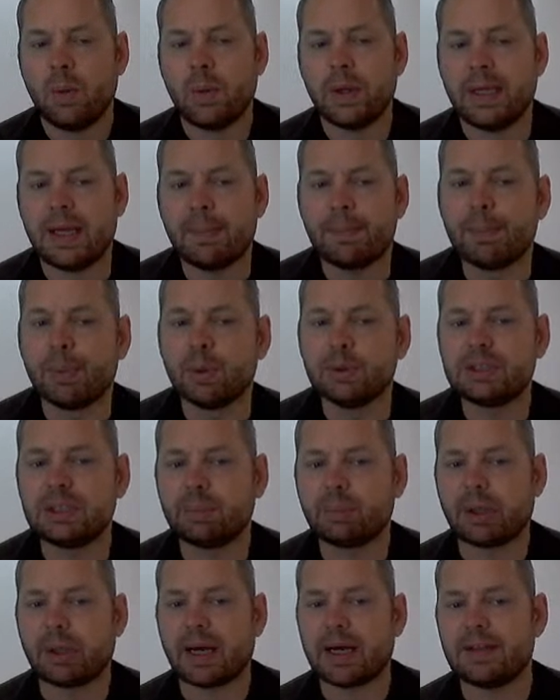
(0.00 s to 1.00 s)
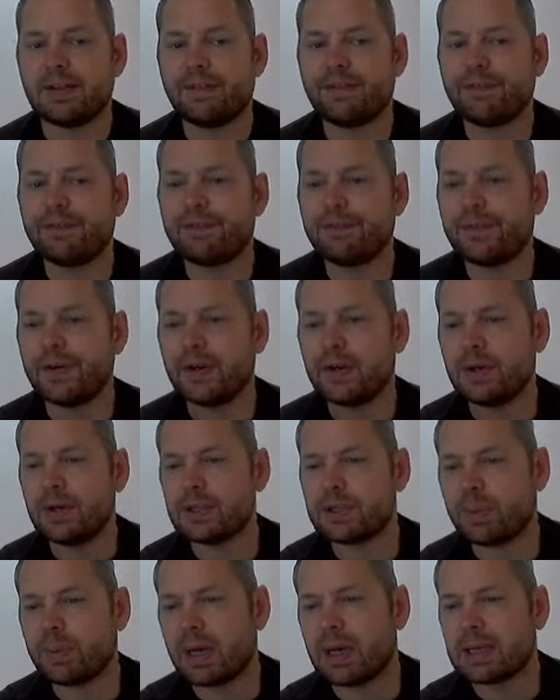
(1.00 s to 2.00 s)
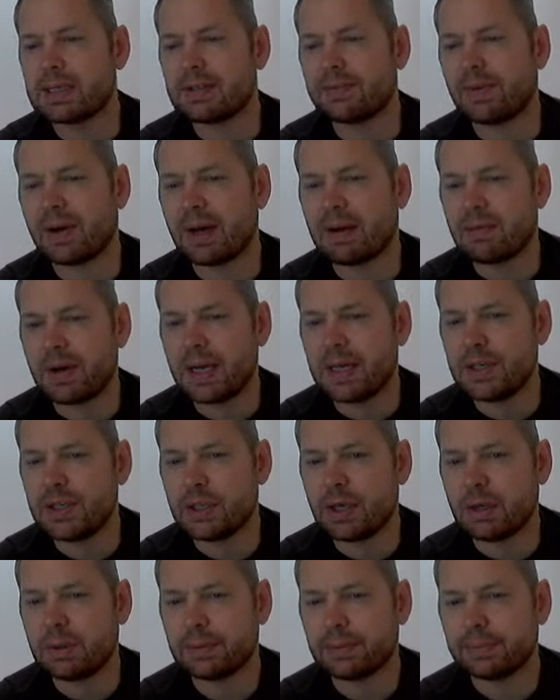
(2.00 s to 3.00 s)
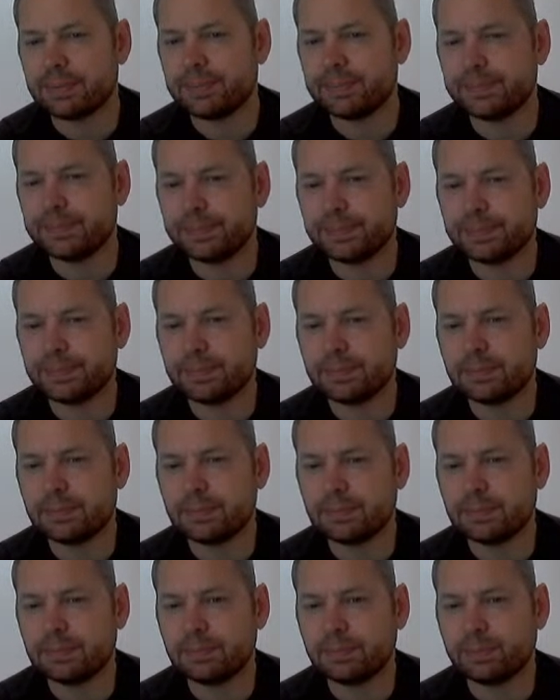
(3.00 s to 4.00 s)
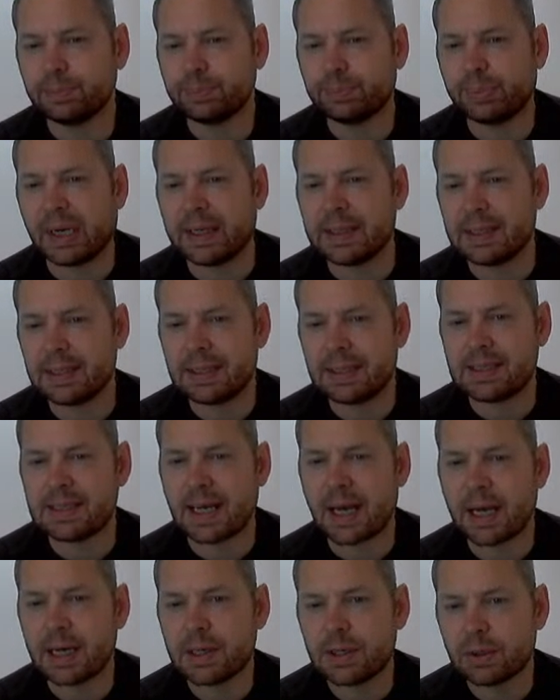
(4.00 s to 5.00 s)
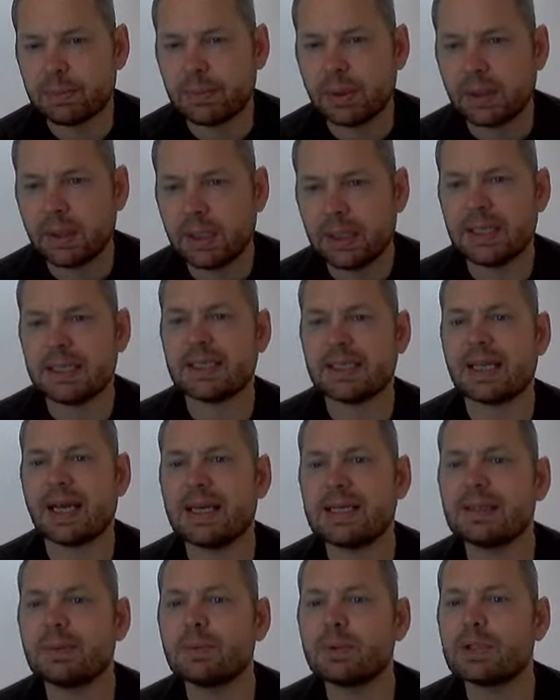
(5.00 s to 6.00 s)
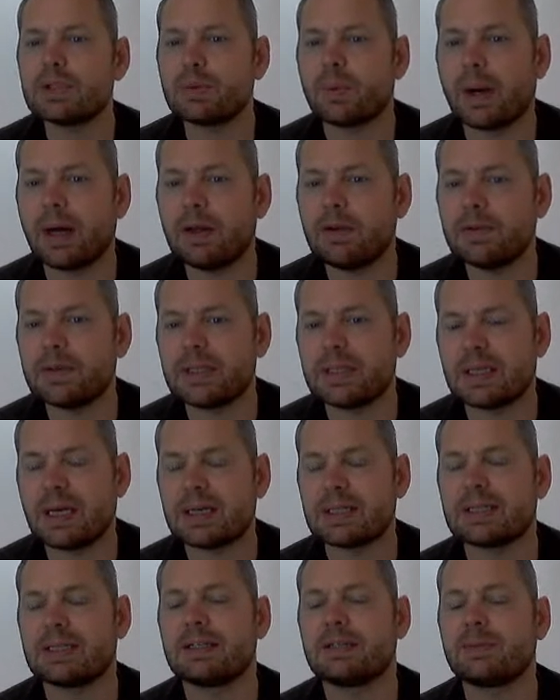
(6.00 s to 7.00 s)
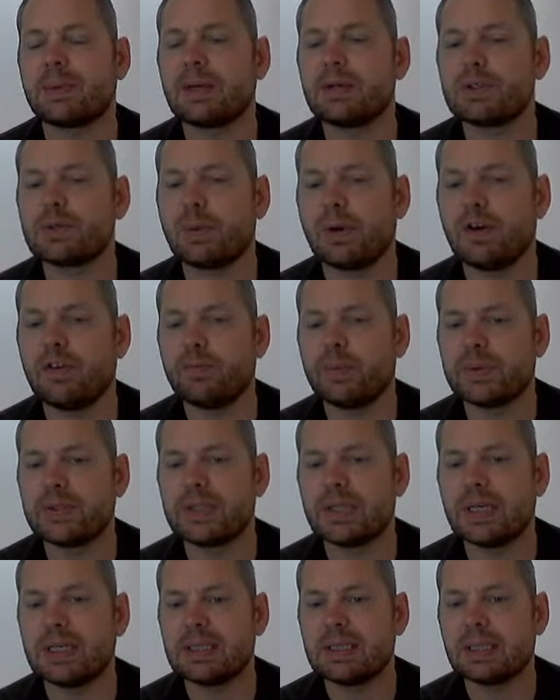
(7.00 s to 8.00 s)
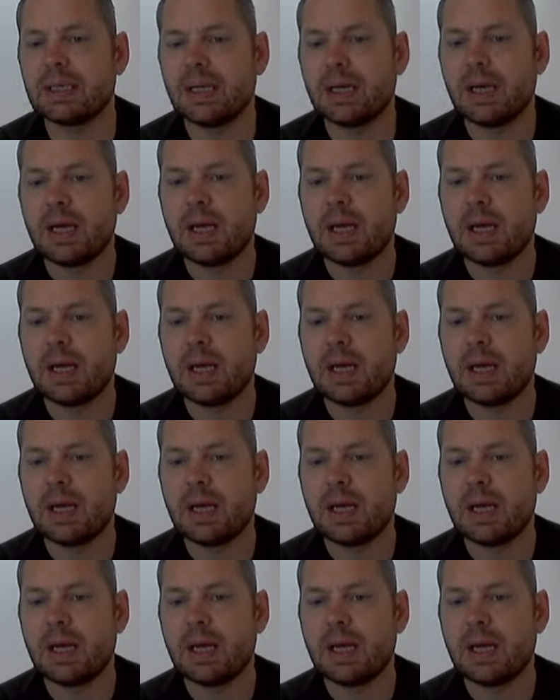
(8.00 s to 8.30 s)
We then multiplied the first part of our ratio by the desired number. In this case, it was 12 because it asked us about 12 buses.